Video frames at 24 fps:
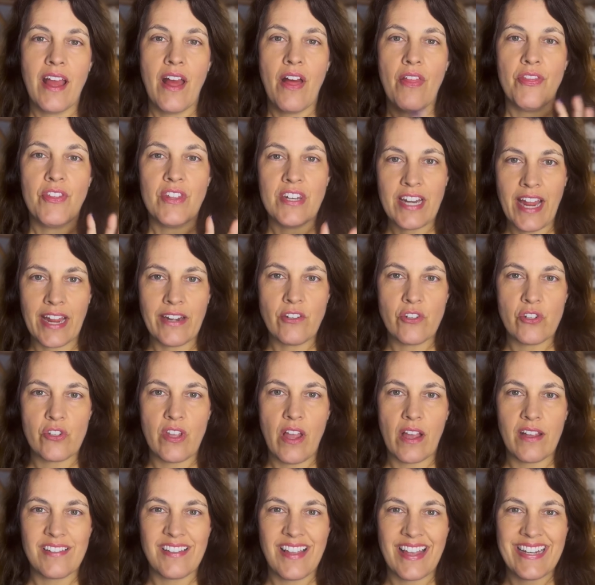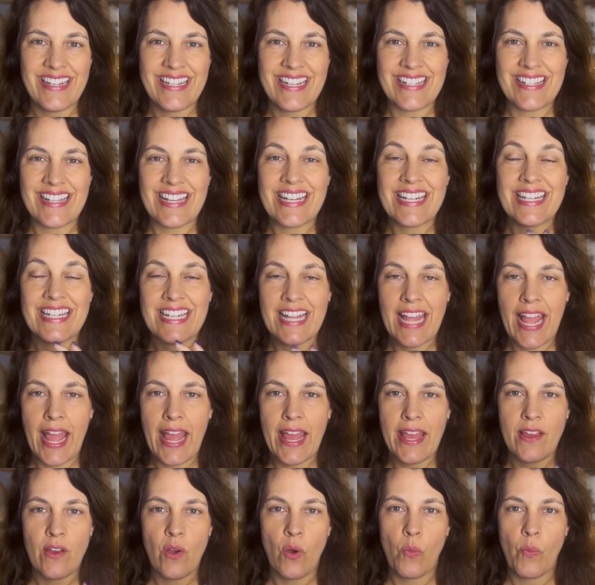The nitrous oxide doesn't
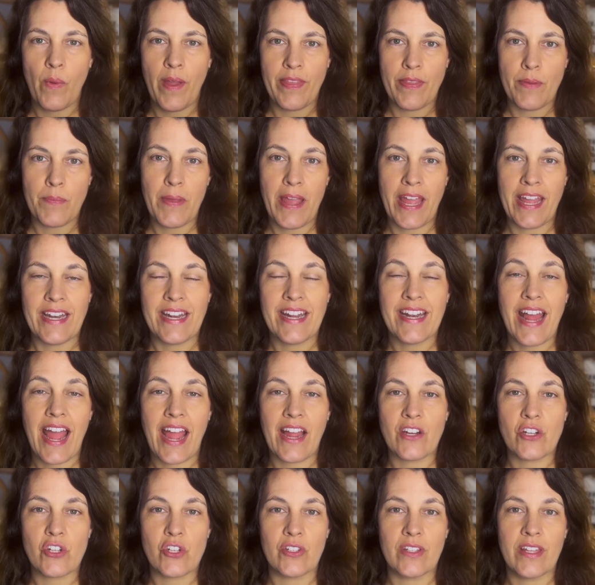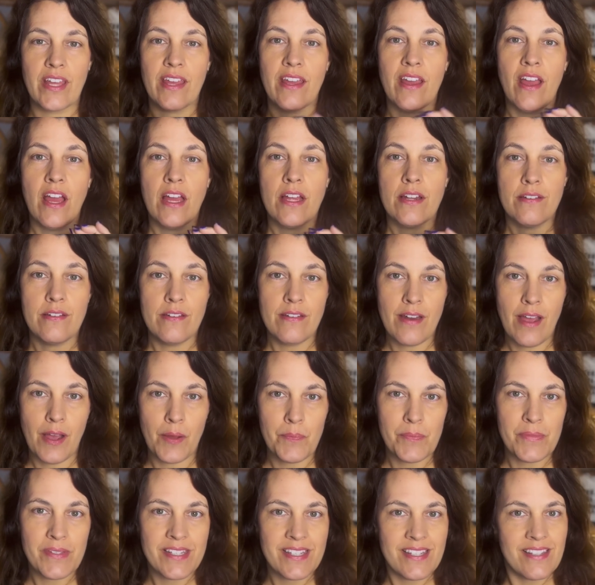take away the pain. It actually
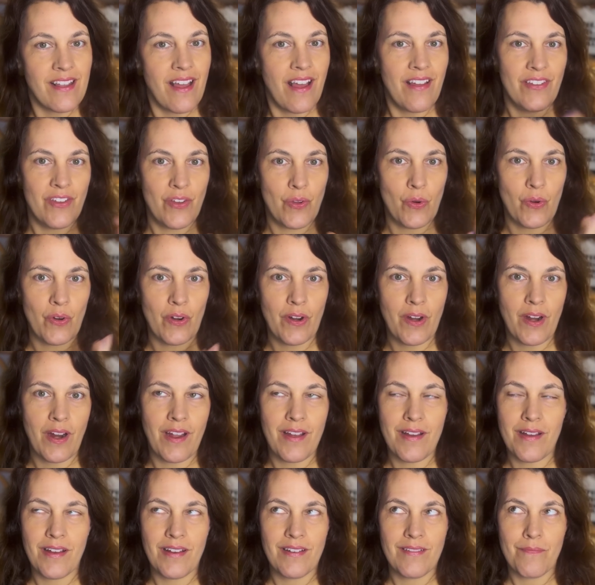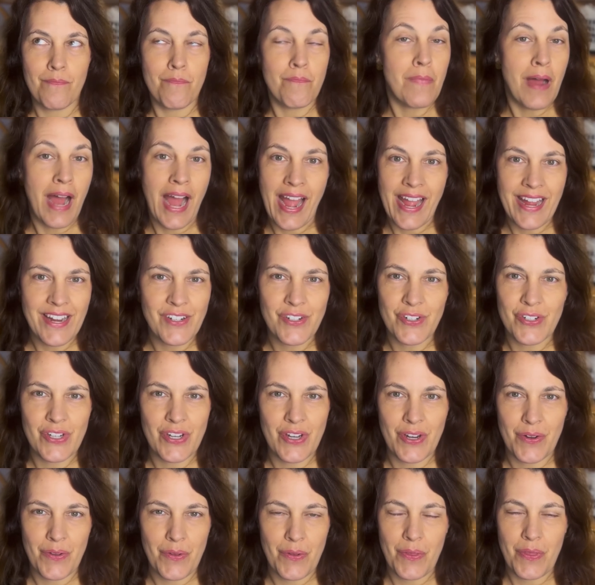numbs your mind
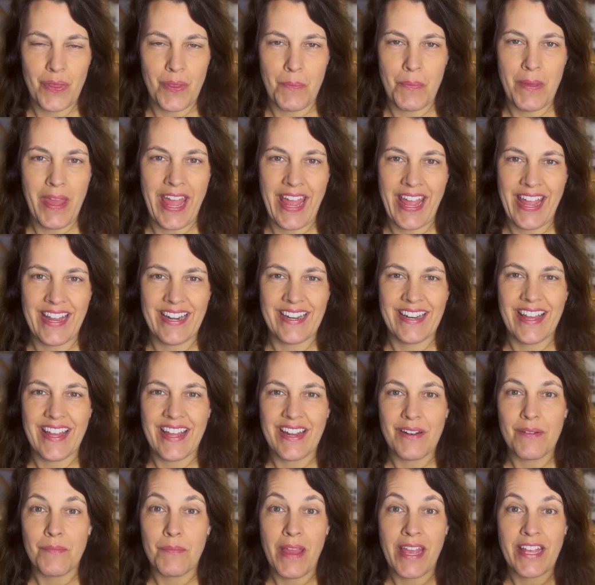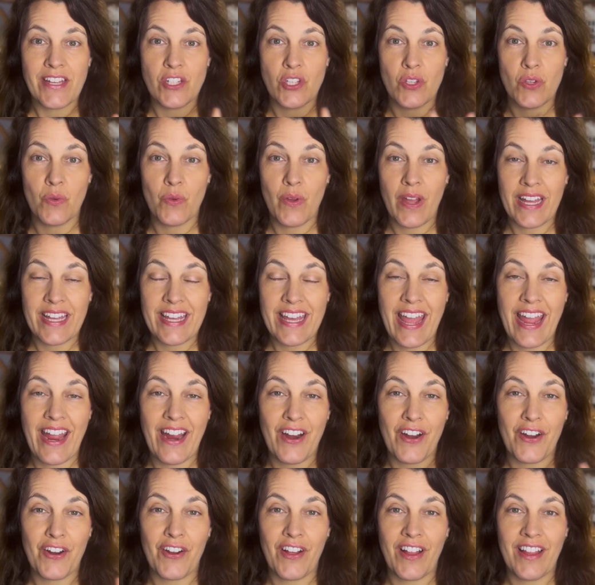to the pain. It makes you
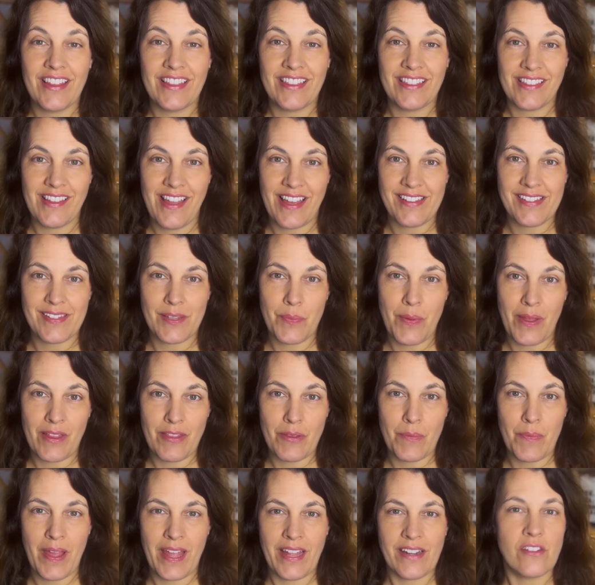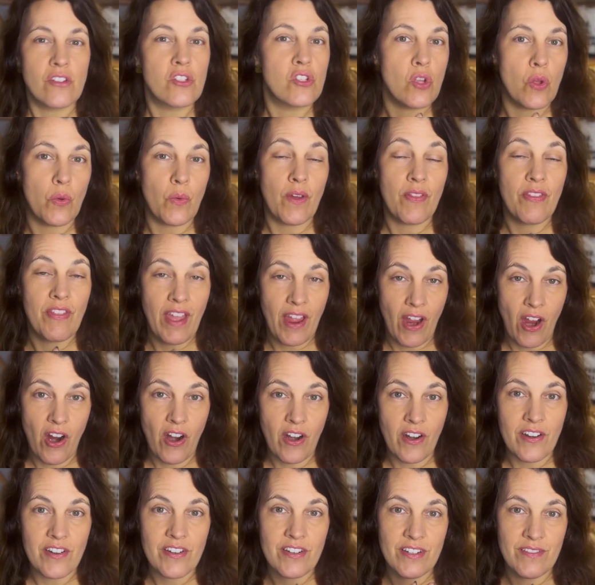care less about the pain. So they
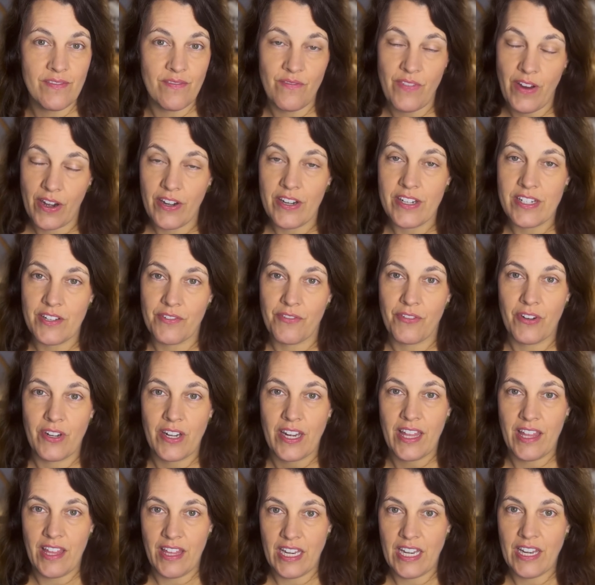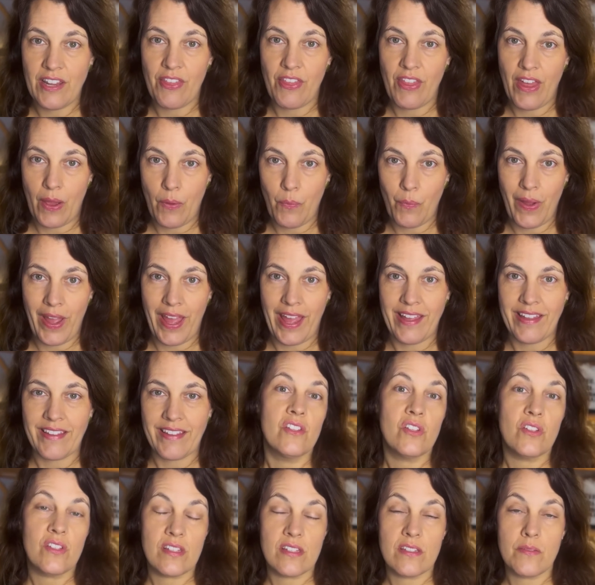are very different in that way.
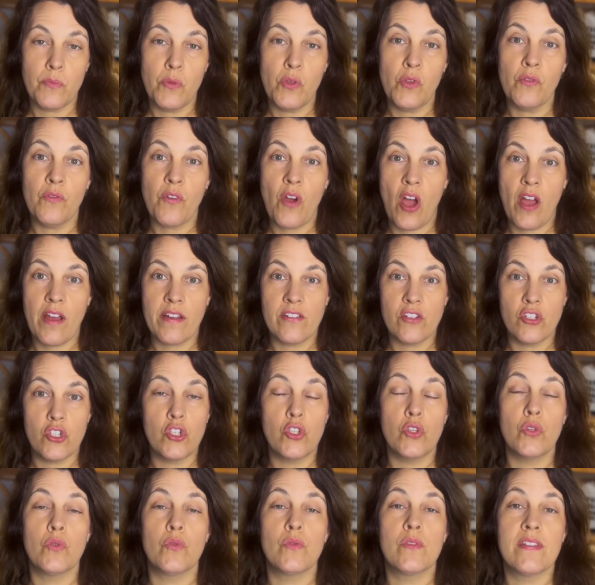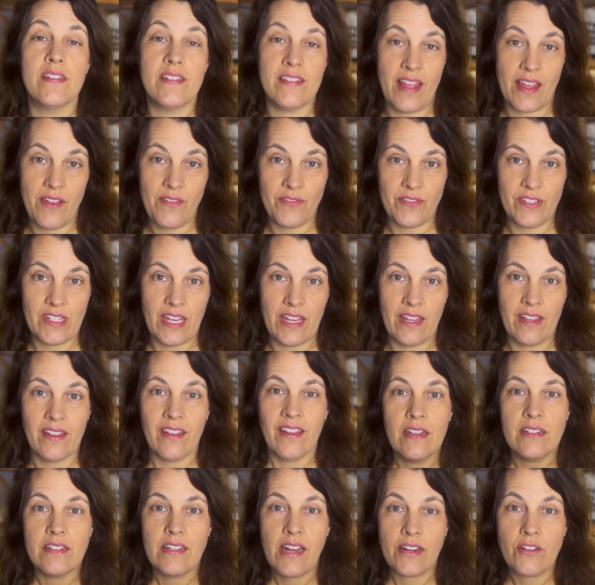let's move on to safety.
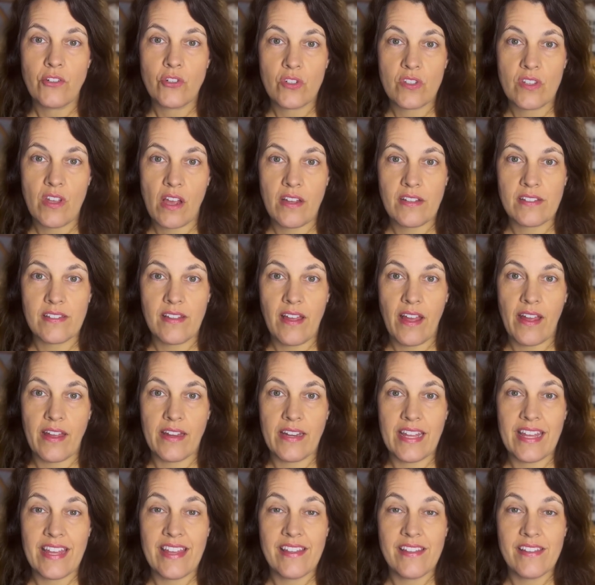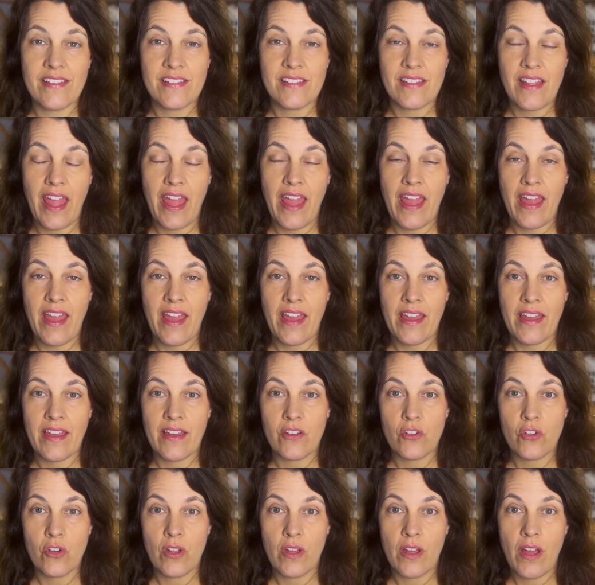Nitrous oxide is an
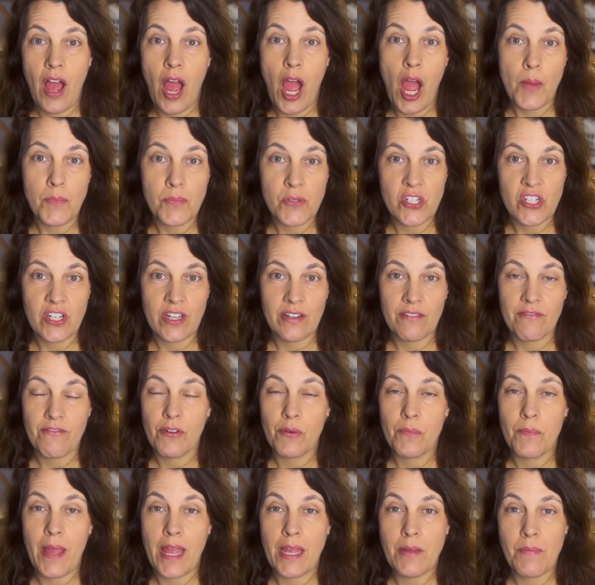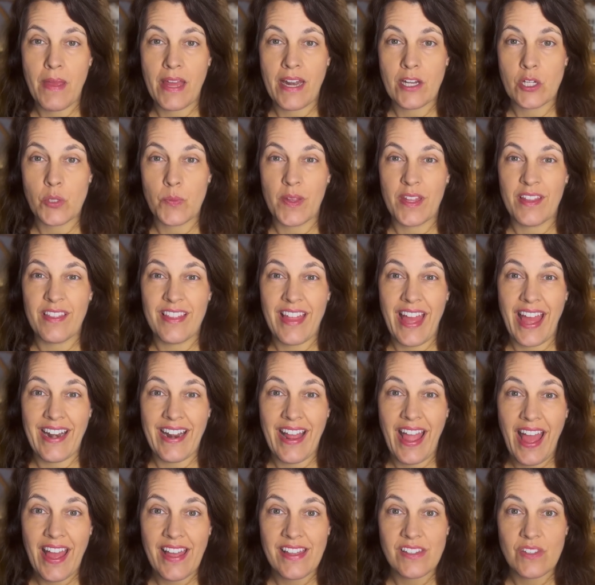option for pain management that
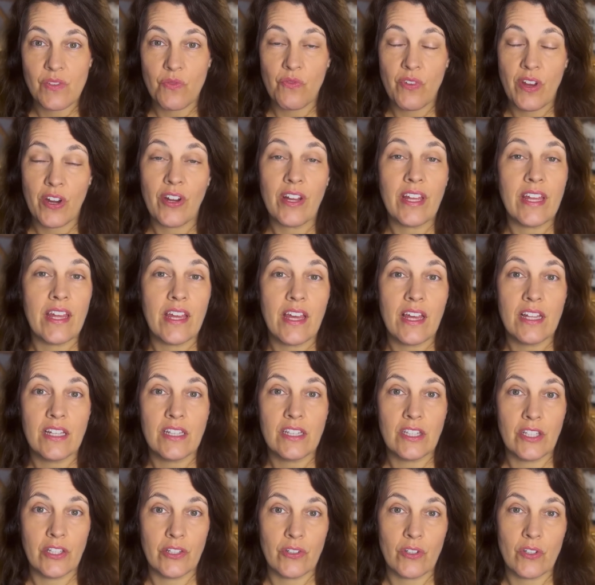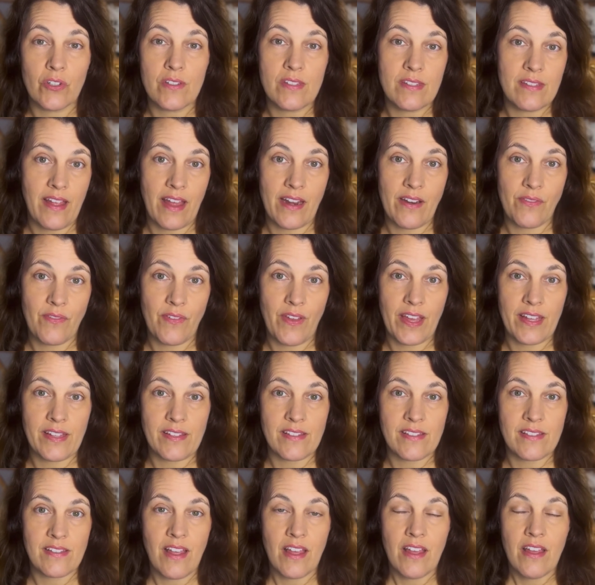has very little side
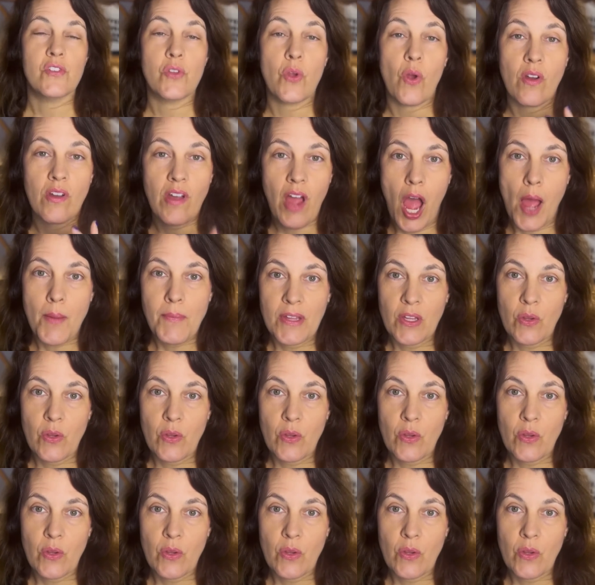effects. So a common